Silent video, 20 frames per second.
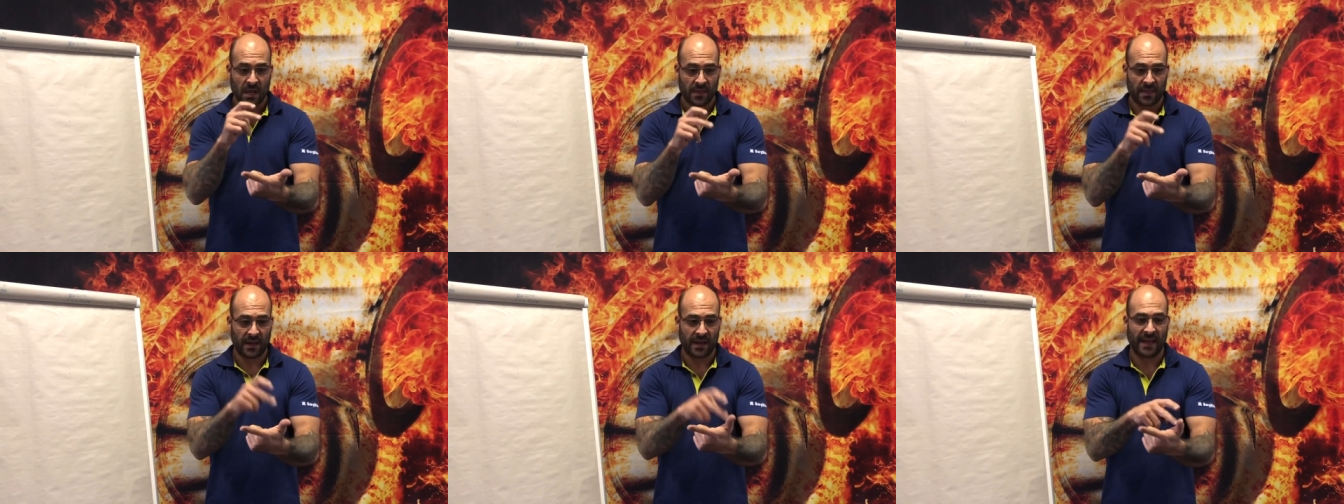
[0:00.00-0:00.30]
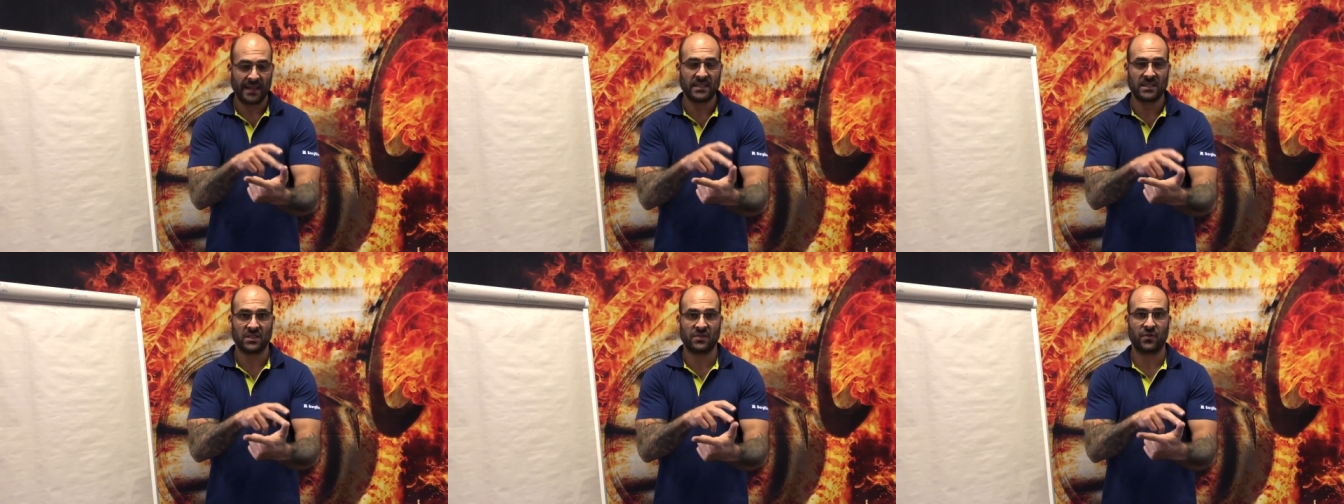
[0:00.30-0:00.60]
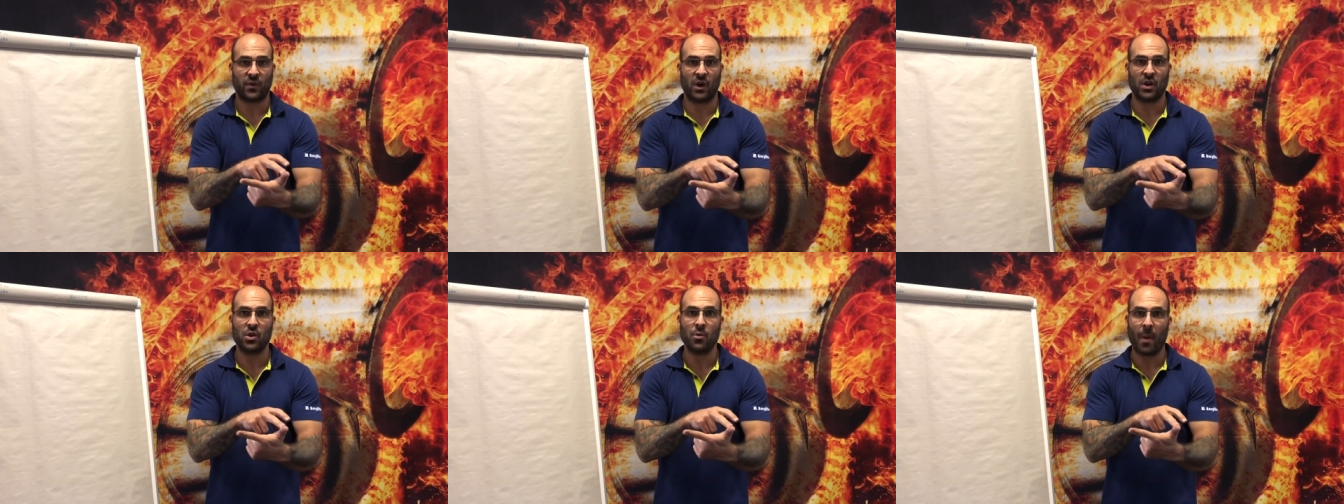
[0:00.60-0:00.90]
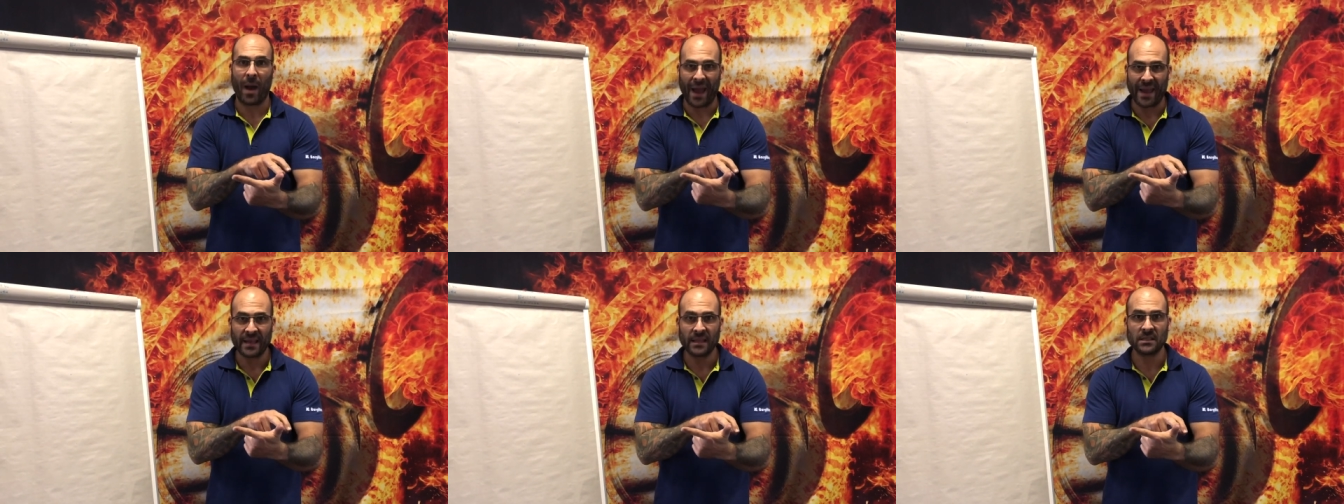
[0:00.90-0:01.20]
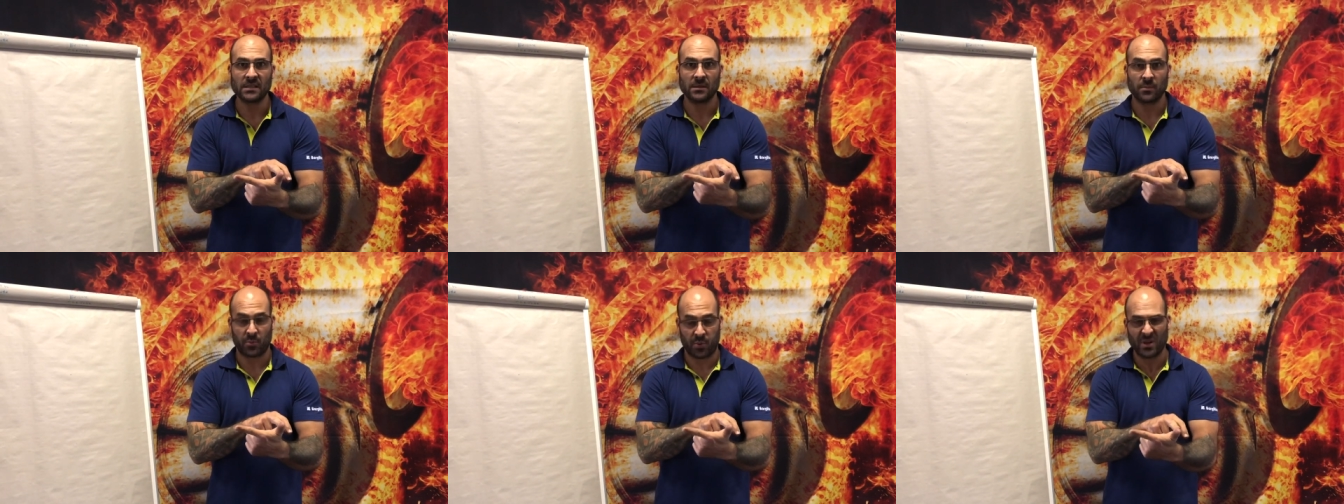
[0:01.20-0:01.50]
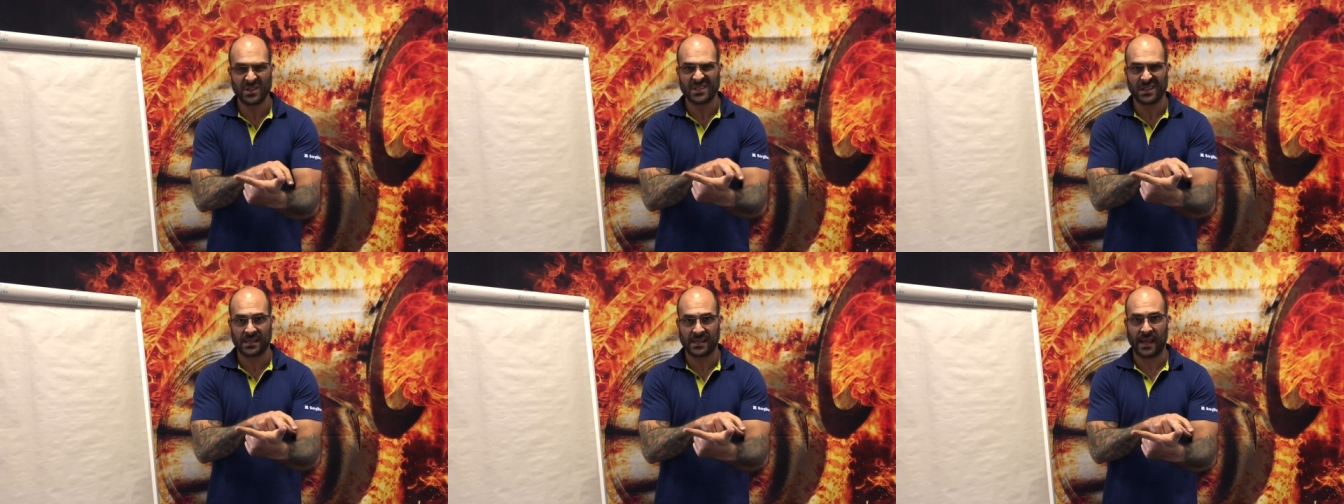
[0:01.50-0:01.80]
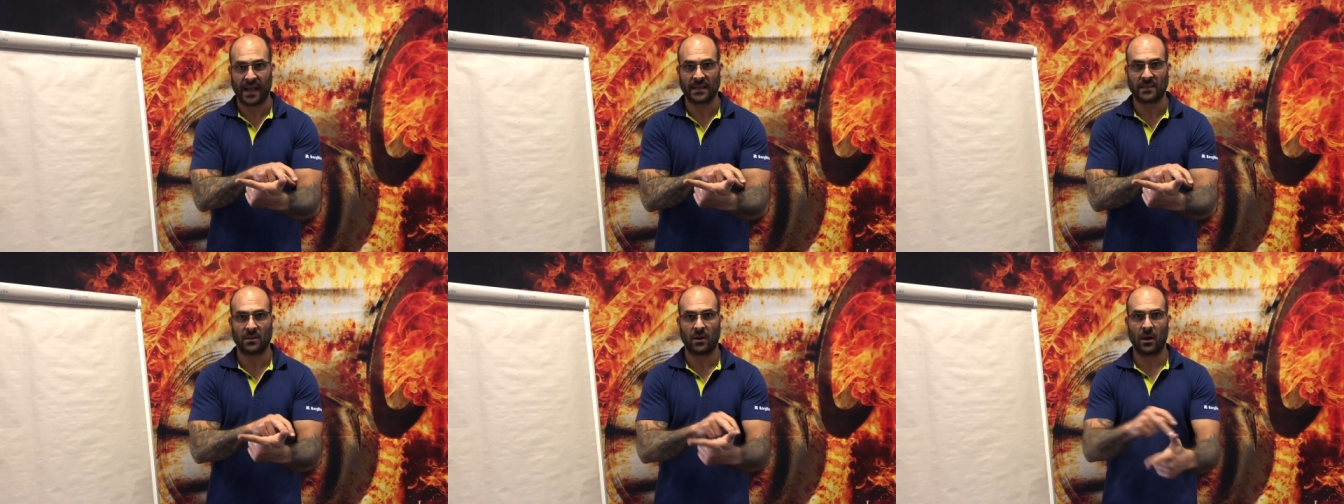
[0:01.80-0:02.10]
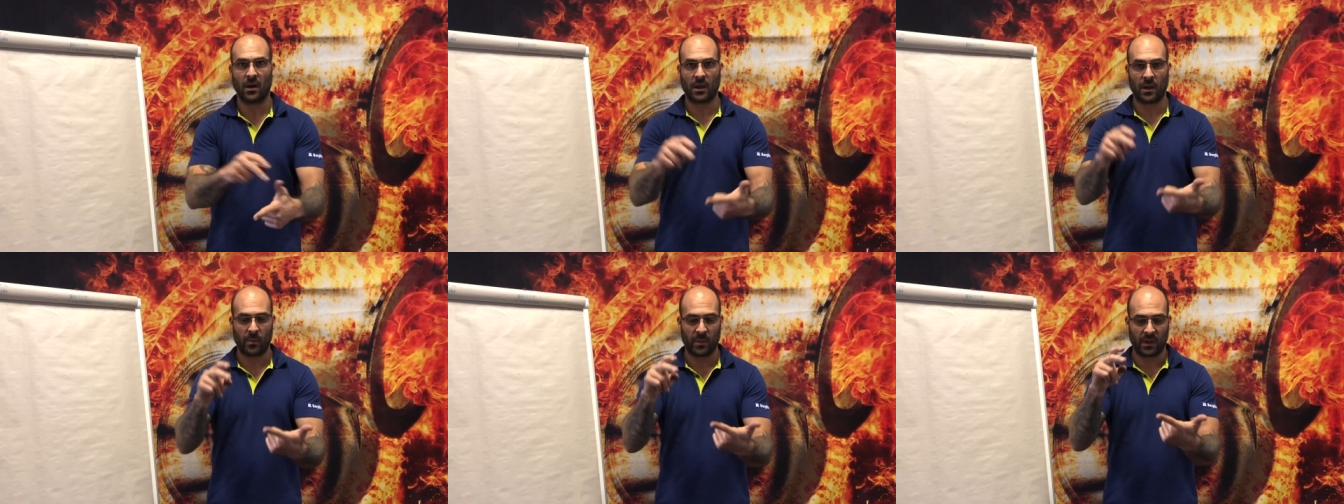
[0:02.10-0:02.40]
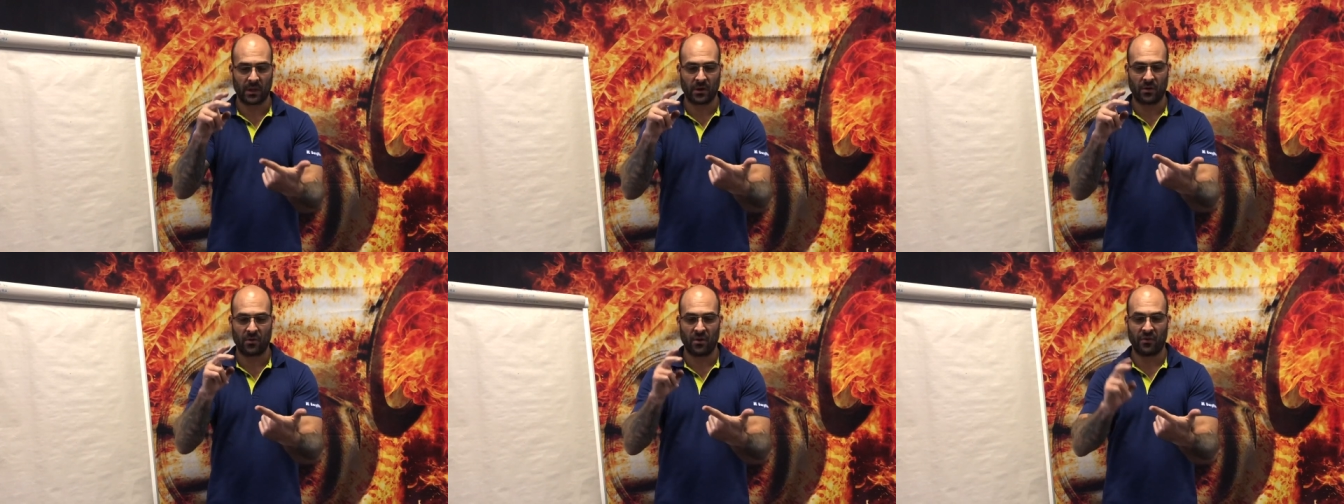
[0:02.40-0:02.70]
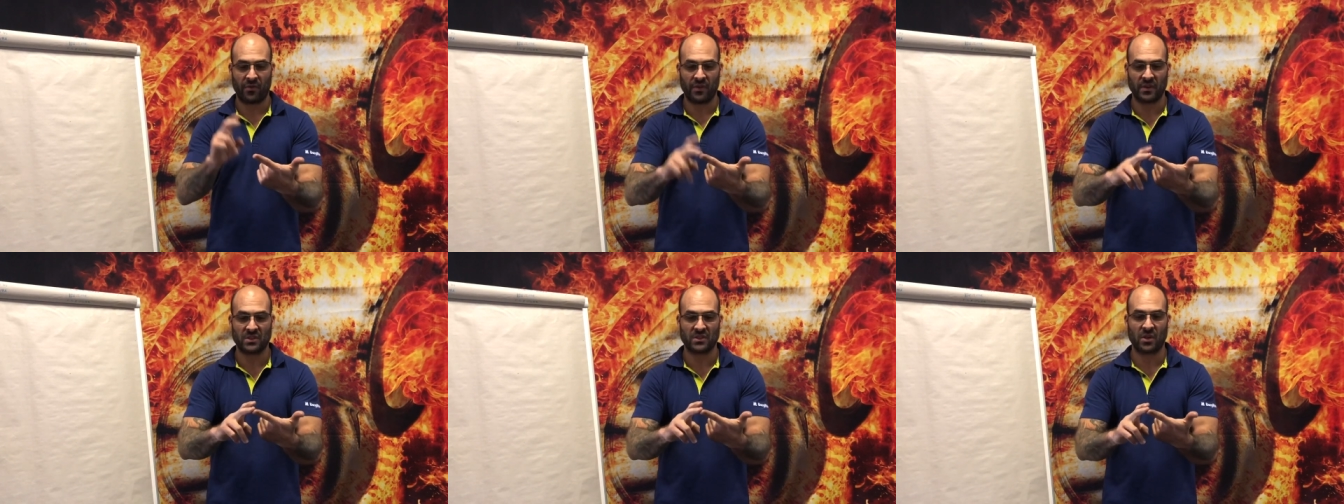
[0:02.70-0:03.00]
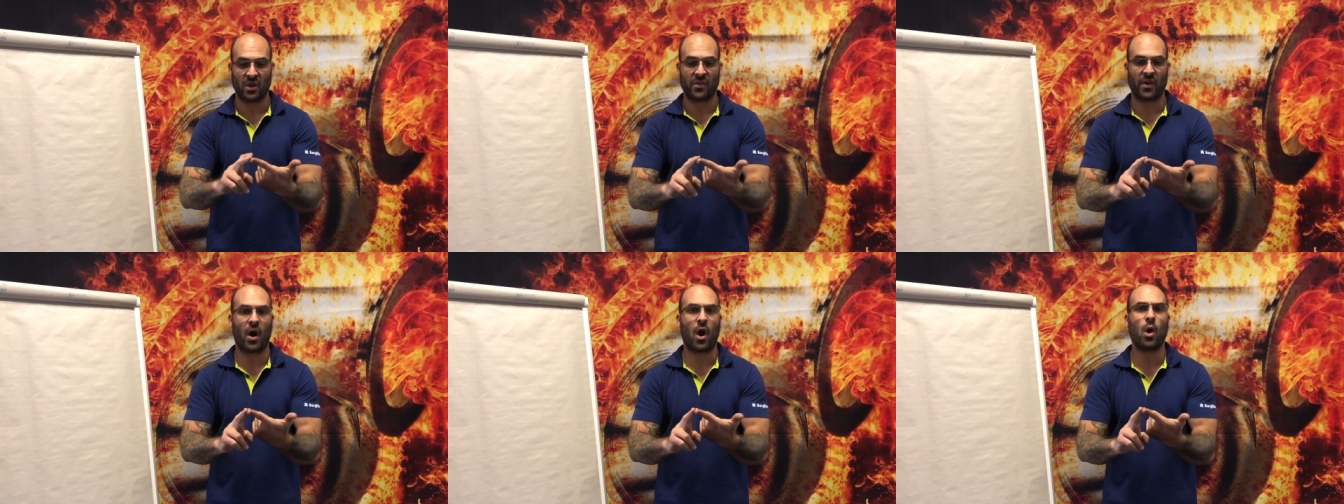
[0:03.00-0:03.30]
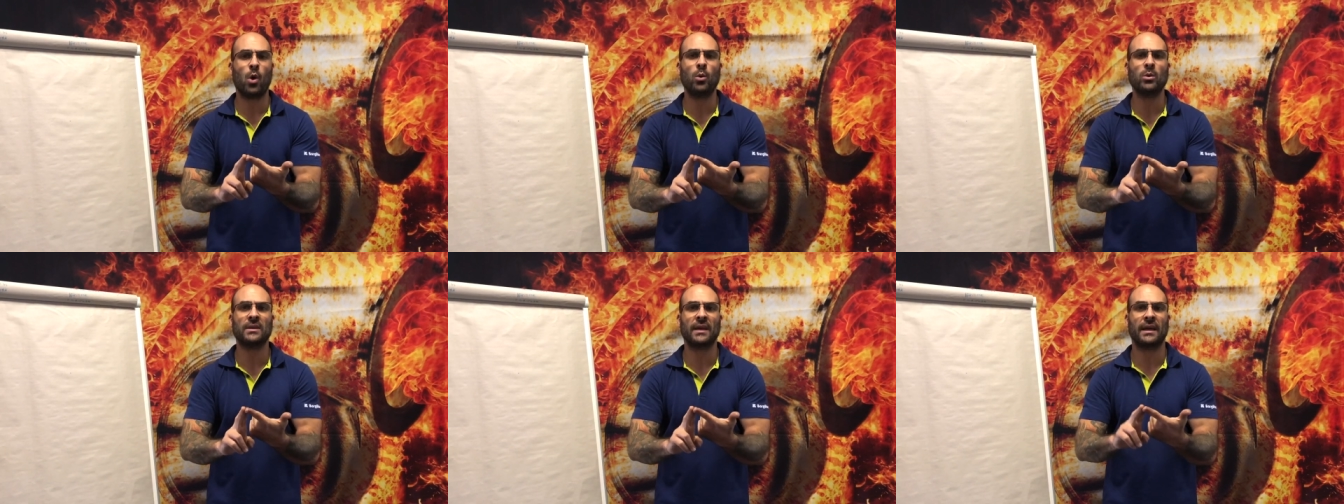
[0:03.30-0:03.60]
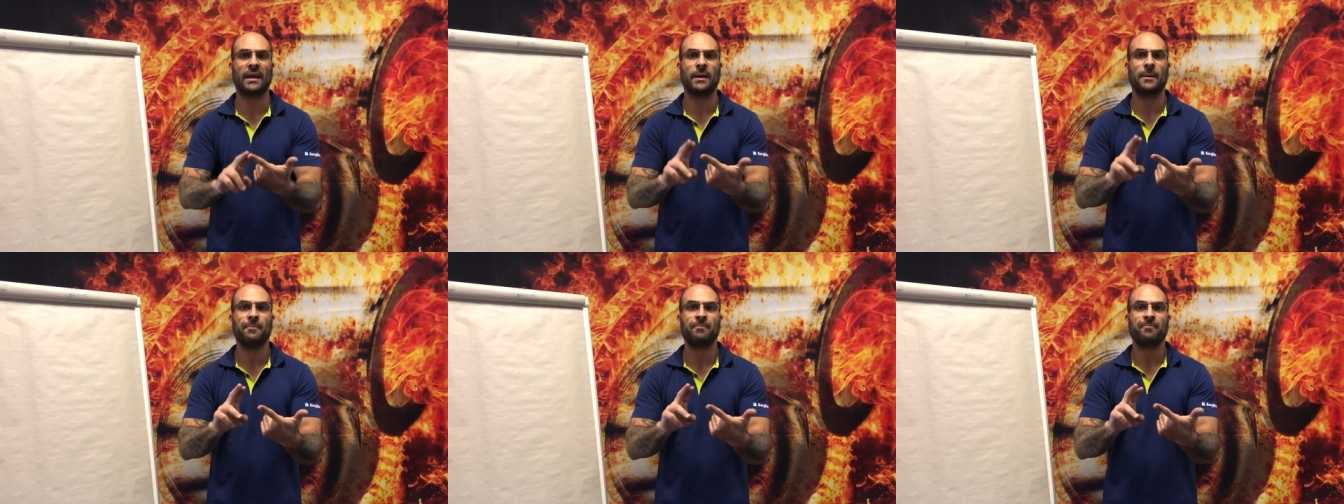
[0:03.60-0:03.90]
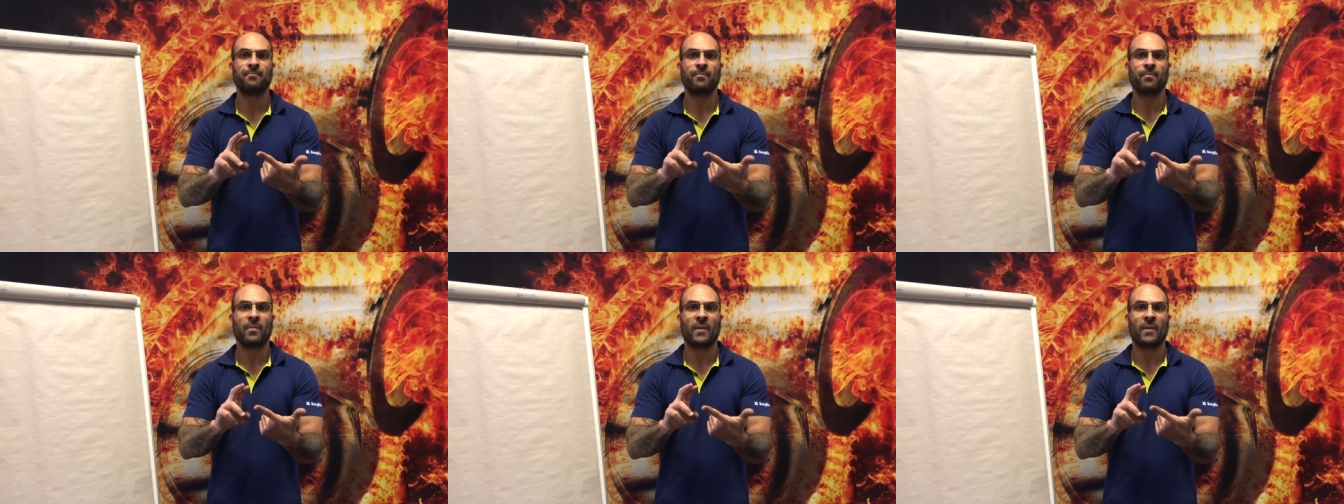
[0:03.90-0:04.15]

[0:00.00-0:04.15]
the latest volume eight printed catalog, and we're going to reference the older